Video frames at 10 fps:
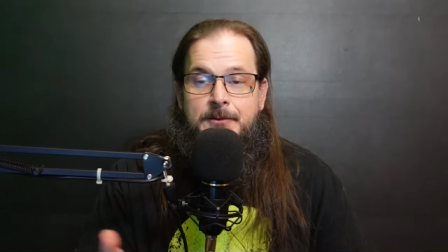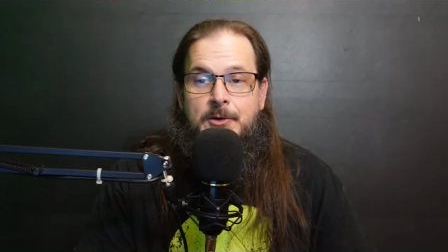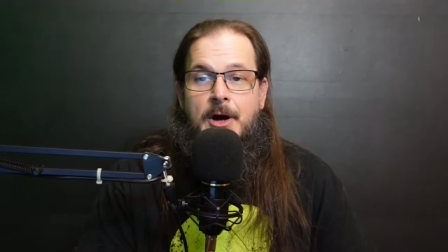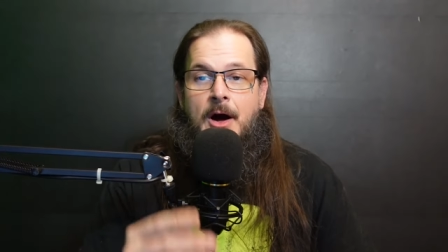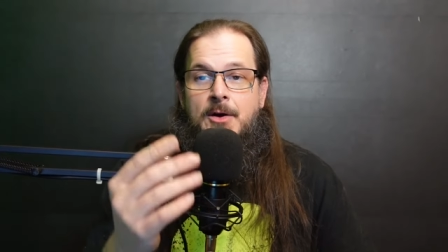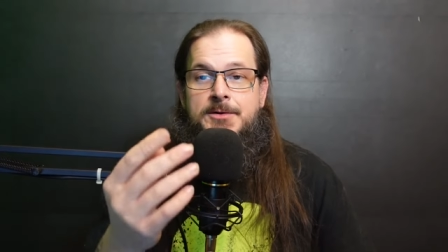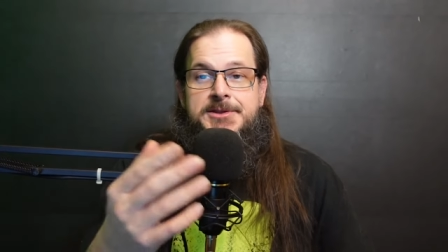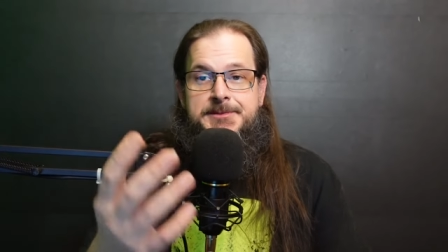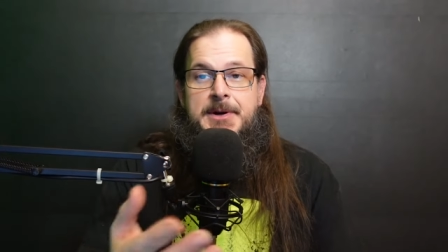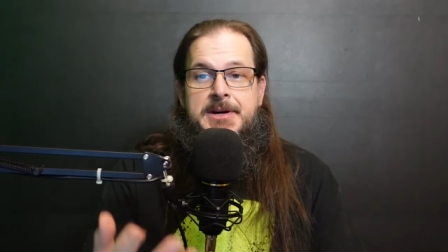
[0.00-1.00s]
called
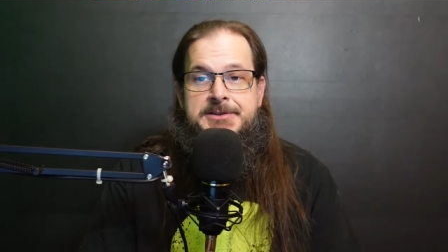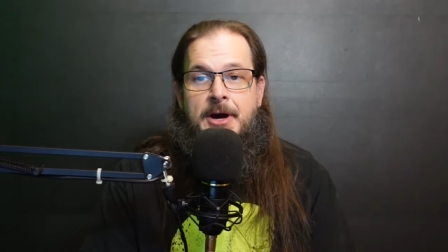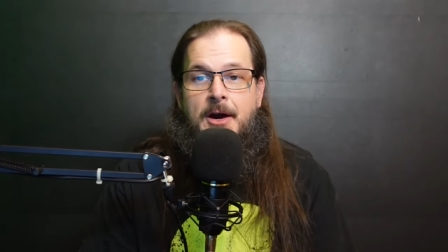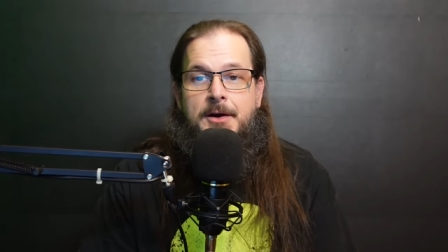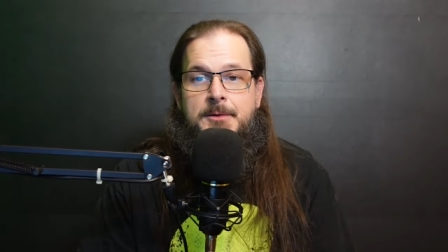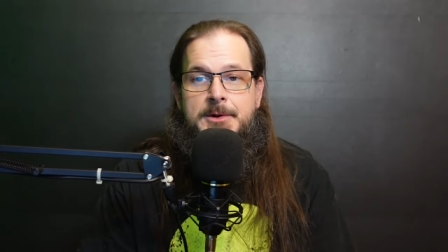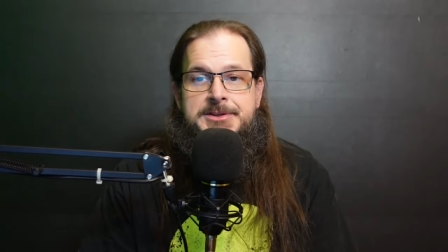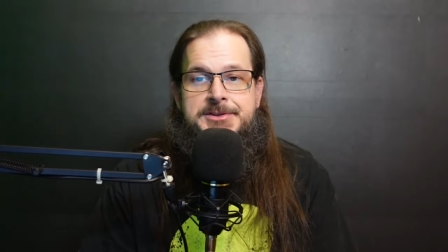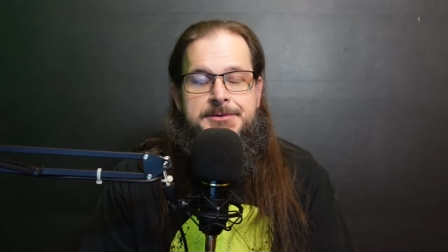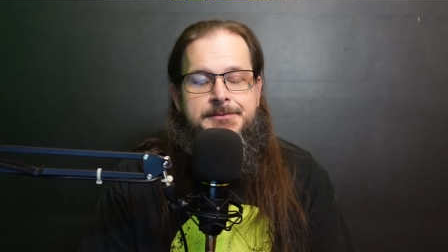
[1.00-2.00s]
Spirit Talker,
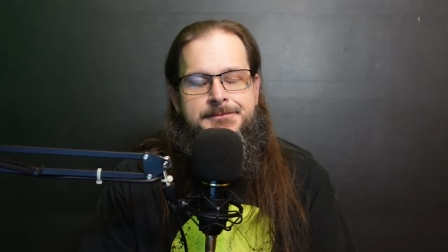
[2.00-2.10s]
which,